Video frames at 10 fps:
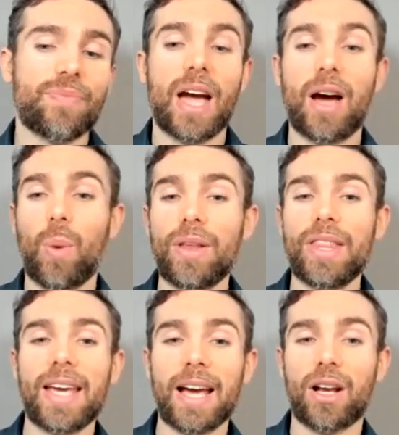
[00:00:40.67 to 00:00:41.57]
And when
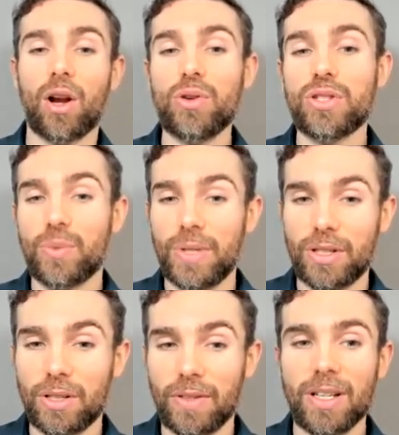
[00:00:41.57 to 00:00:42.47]
they get close to
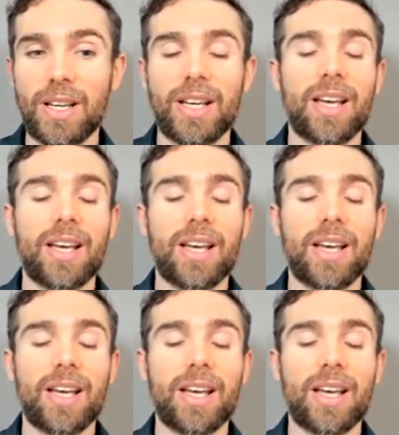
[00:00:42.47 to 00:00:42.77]
each other,